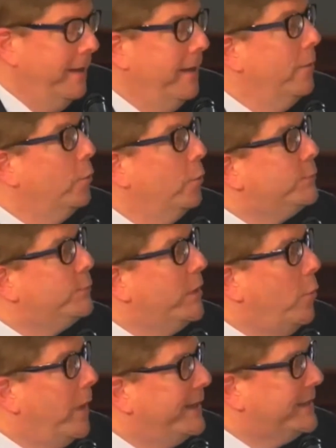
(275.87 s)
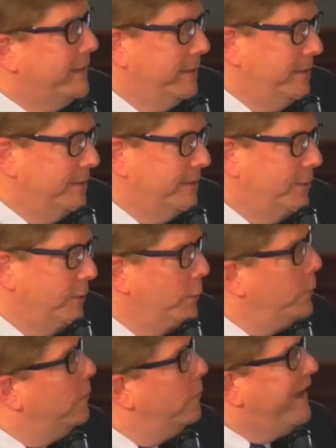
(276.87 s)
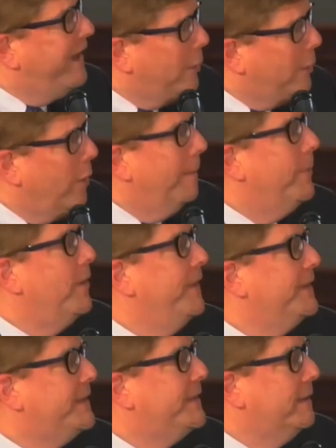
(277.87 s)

was requested to follow up on this